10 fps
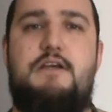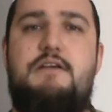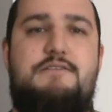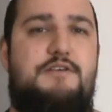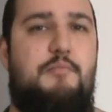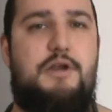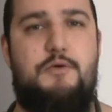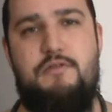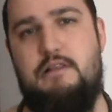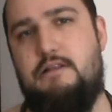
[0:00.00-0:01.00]
Somebody
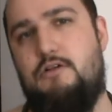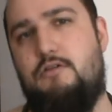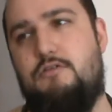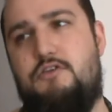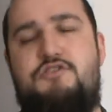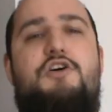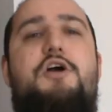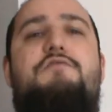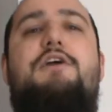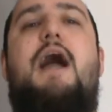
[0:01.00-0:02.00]
with a little desire
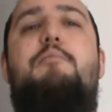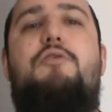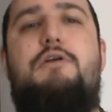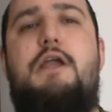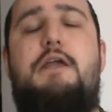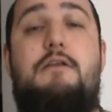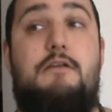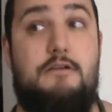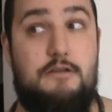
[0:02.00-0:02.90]
for capital gain